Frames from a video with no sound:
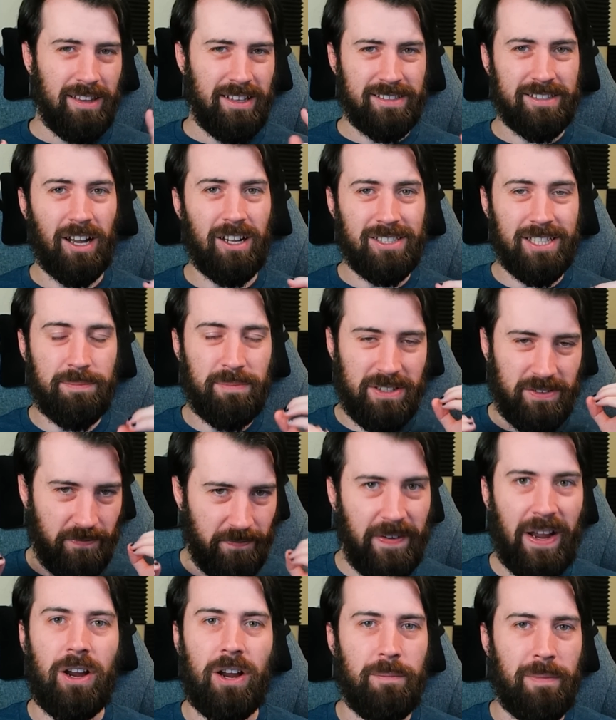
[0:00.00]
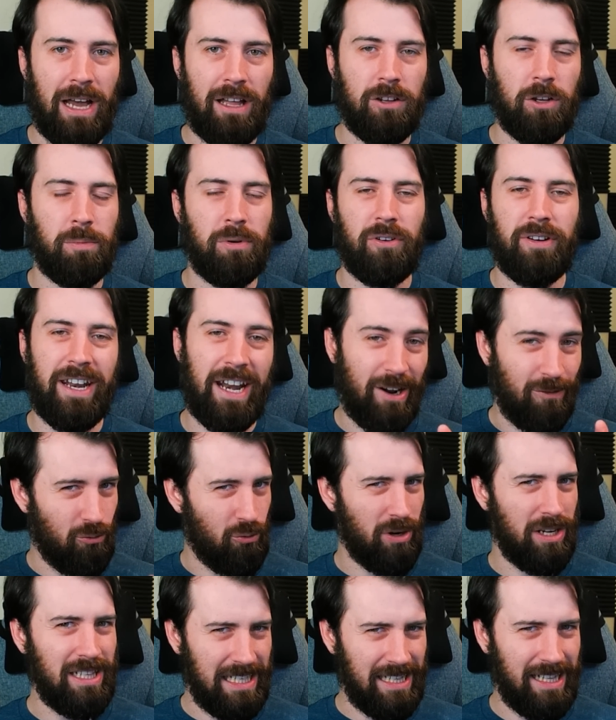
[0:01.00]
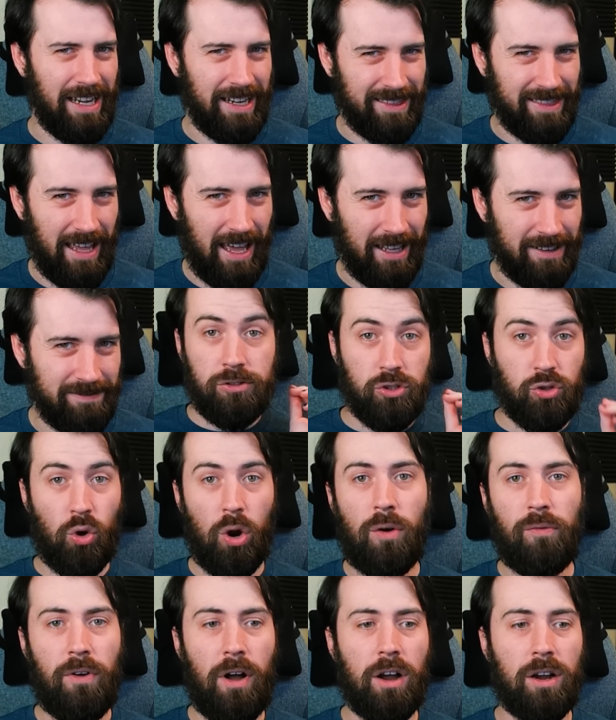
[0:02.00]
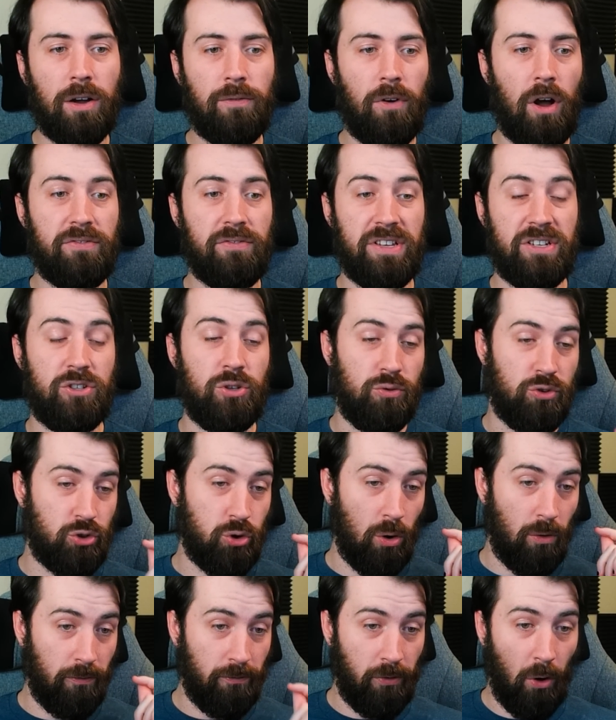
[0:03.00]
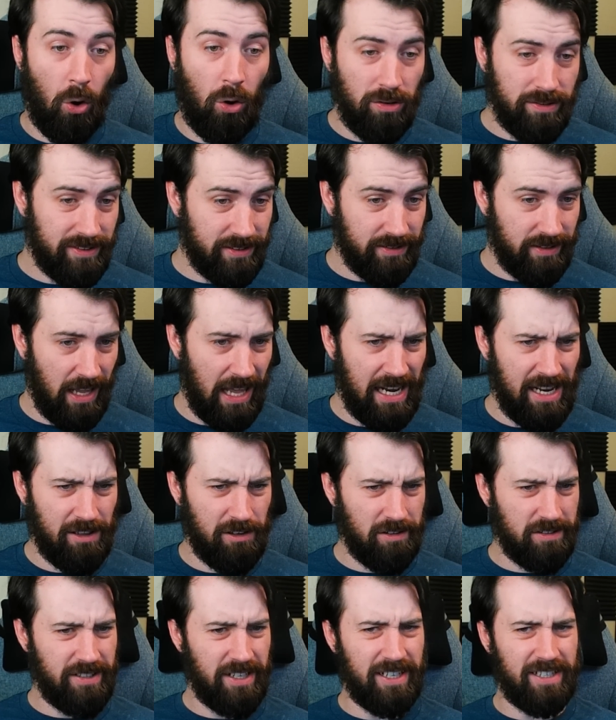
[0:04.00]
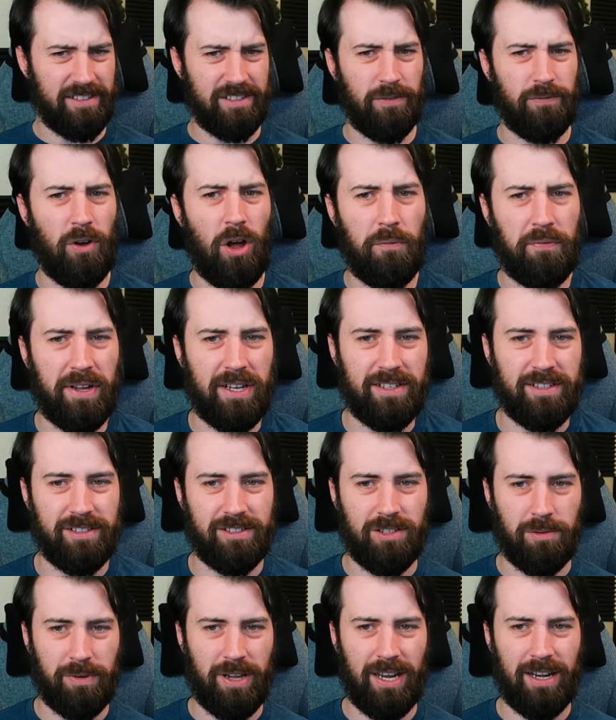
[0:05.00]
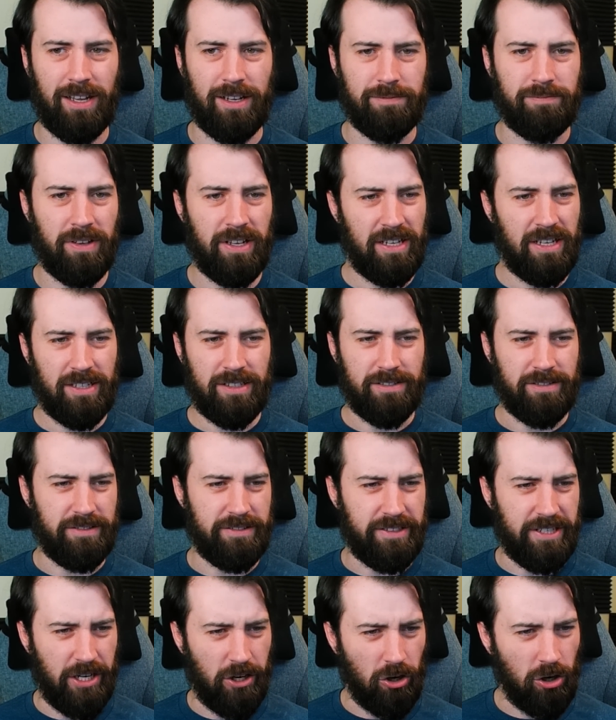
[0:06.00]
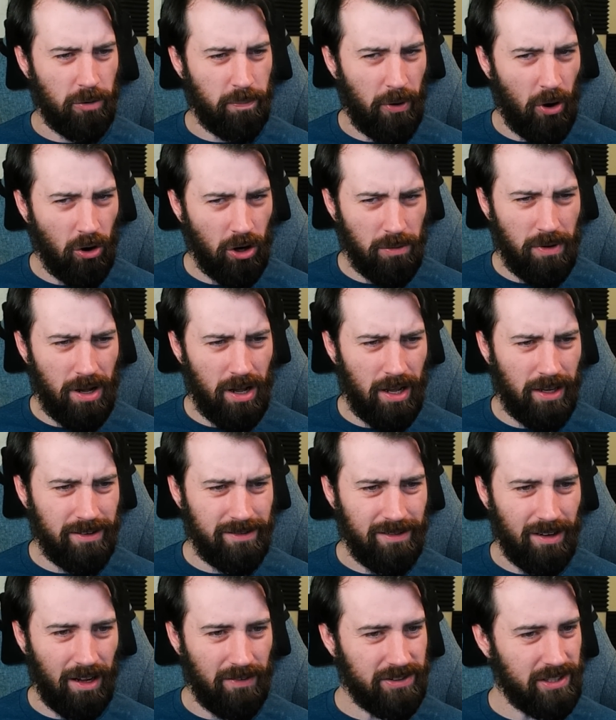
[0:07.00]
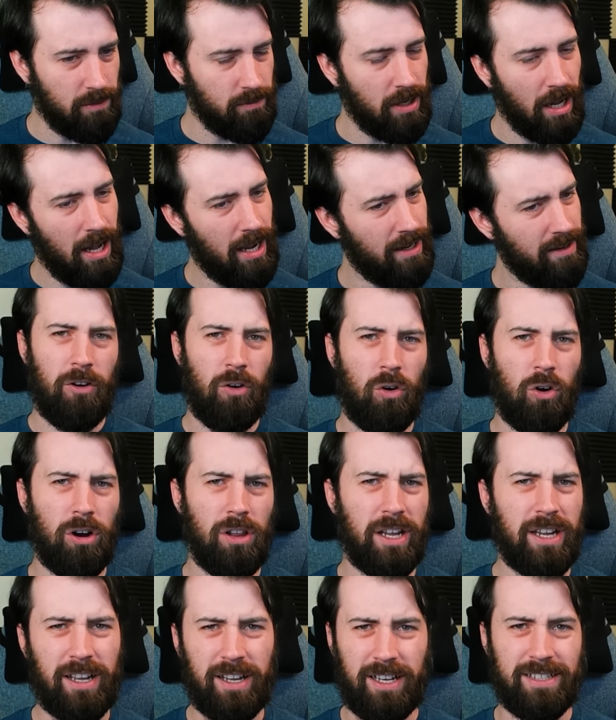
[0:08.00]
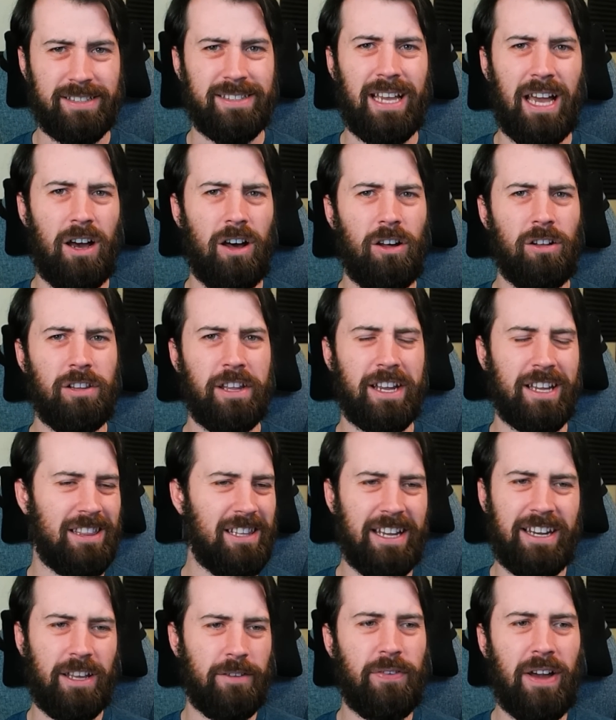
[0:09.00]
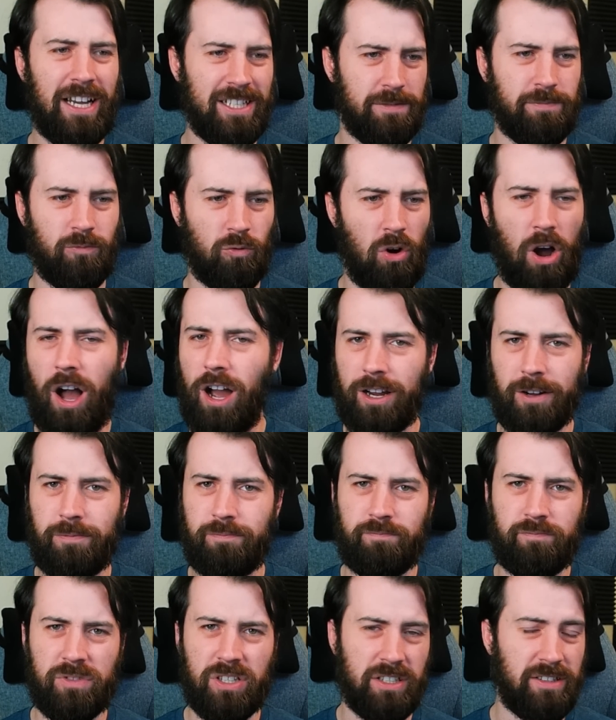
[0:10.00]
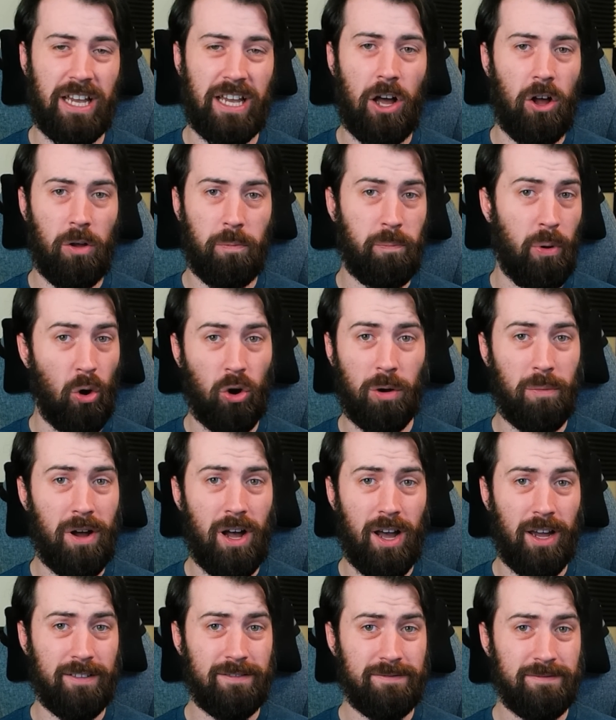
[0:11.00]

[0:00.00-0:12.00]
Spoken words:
This concept is very malleable, and I really like that. Trovok evolves into Trovolt, and it looks like it's evolving into some kind of deer Pokemon of some kind, or like a gazelle, like a lightning fast rock gazelle Pokemon.